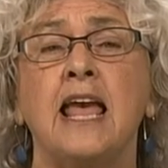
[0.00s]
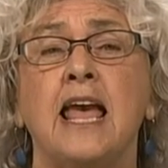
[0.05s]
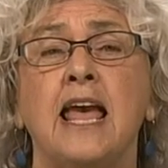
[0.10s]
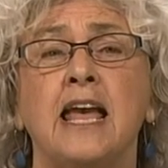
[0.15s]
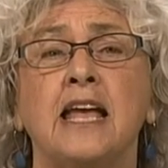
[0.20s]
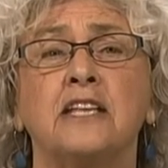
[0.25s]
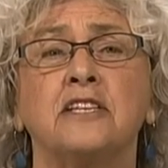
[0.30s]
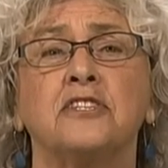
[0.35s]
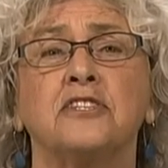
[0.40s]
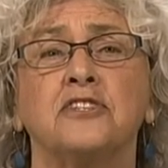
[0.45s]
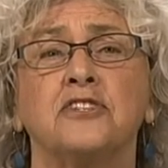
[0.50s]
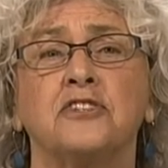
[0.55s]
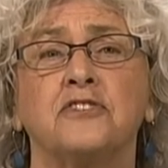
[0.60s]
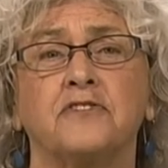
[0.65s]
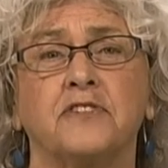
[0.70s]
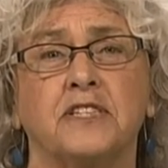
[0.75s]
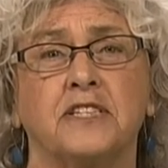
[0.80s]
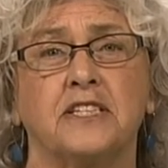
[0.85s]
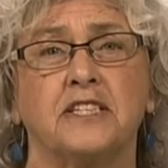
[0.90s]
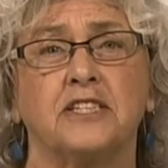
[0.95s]
and
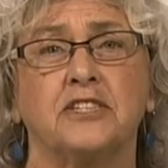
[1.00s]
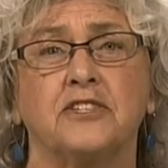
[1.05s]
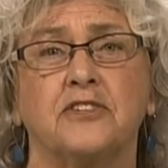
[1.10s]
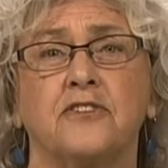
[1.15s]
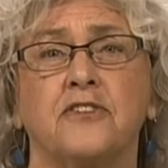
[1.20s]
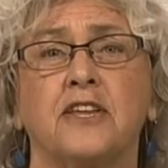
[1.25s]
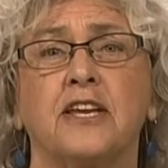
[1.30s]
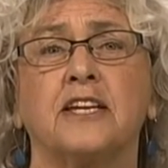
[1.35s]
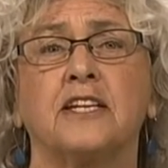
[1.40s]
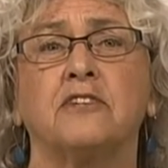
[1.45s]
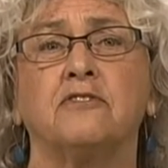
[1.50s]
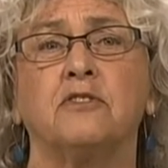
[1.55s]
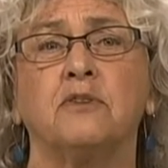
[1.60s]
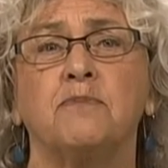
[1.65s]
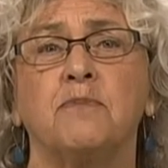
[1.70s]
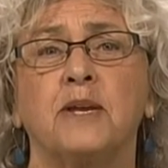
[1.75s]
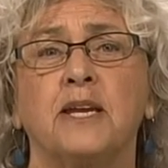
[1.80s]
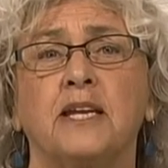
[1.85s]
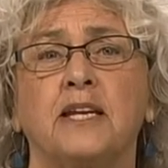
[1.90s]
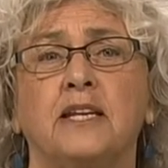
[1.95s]
services so they can
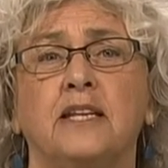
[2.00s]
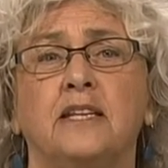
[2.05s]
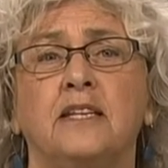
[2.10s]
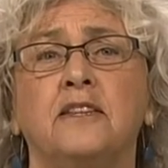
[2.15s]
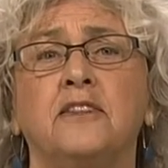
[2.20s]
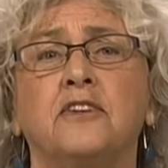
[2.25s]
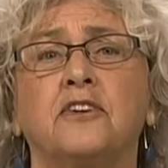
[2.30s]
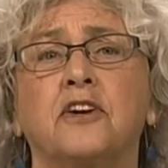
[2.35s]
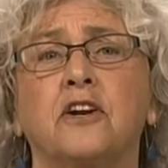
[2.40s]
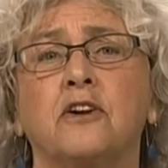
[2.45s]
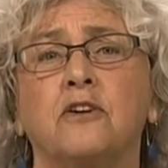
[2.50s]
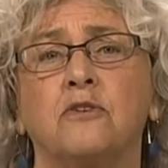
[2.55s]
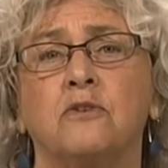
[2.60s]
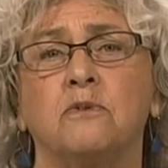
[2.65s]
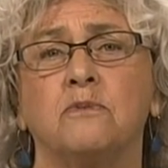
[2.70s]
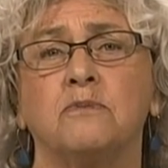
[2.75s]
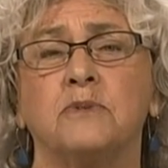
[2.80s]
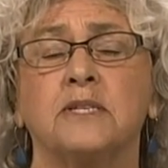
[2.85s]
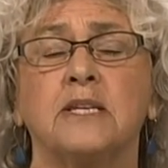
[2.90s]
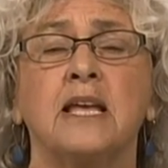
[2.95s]
remain in their
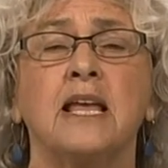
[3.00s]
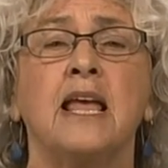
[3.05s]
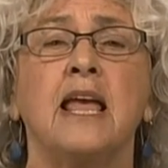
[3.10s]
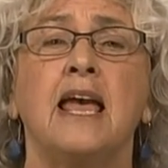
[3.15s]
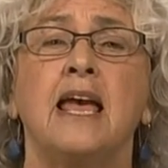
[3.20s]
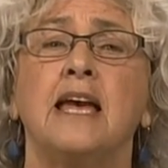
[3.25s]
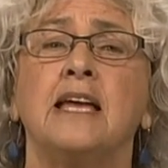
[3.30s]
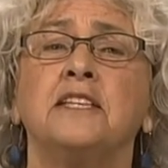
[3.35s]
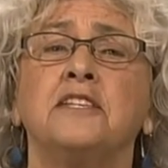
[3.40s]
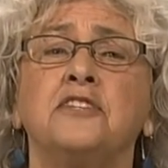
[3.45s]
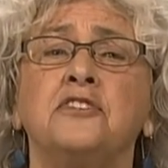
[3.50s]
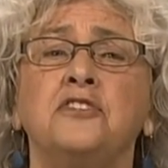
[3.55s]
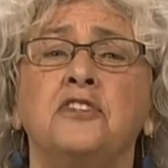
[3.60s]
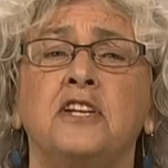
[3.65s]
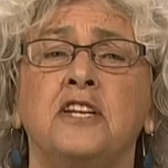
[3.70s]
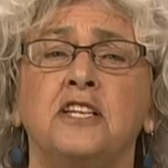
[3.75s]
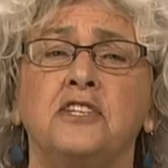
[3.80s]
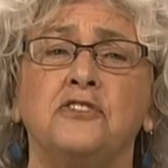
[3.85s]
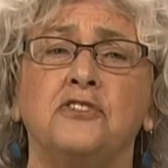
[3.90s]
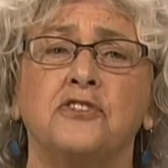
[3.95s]
homes and
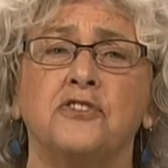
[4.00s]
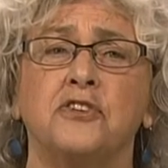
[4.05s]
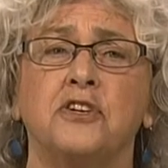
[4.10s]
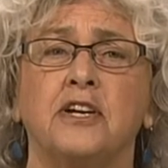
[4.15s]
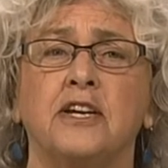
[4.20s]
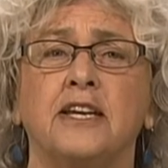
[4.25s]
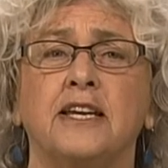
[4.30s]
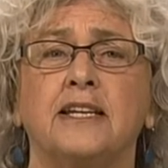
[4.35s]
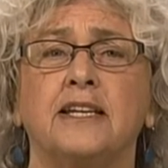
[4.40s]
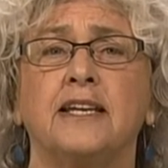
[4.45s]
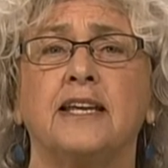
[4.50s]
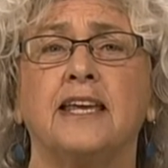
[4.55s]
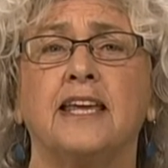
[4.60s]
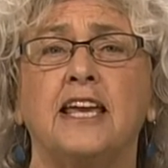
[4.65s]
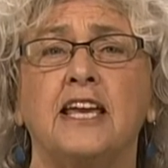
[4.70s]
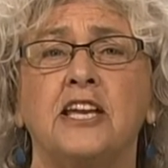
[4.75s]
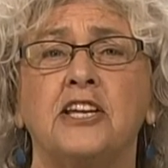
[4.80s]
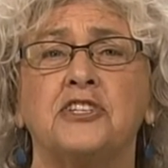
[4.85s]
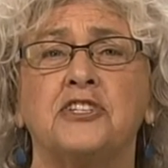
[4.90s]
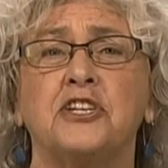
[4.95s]
enjoy an
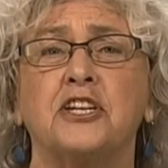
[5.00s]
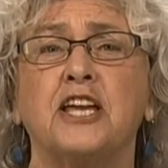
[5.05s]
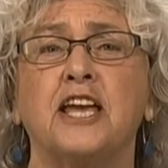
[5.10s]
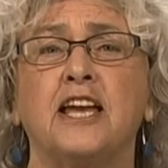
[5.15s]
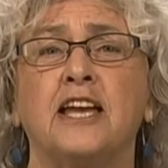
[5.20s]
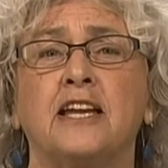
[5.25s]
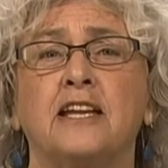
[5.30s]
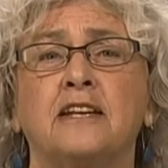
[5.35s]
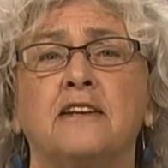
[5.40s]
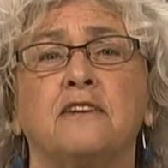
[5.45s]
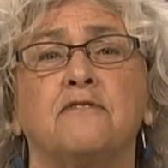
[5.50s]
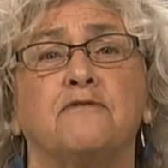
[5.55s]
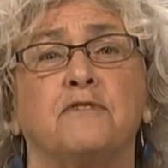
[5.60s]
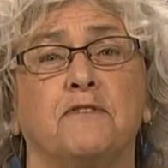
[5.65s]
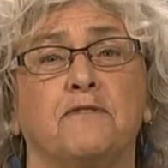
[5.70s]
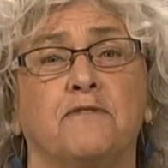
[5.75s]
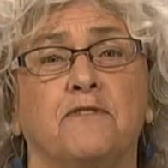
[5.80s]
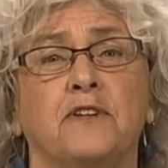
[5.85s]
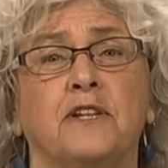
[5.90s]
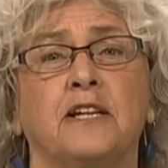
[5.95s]
engaging and
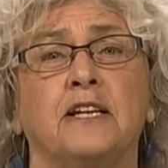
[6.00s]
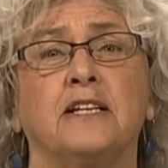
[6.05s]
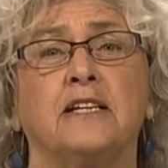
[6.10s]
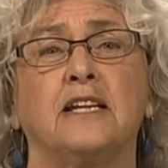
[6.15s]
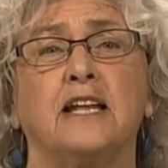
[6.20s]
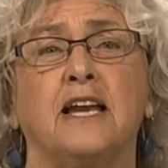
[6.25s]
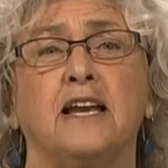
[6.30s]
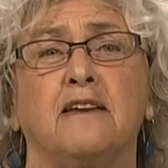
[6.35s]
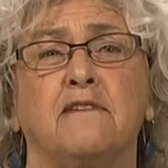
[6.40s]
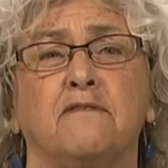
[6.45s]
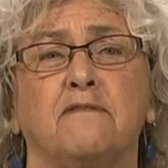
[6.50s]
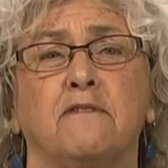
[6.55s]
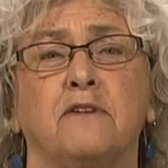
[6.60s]
fulfilling life.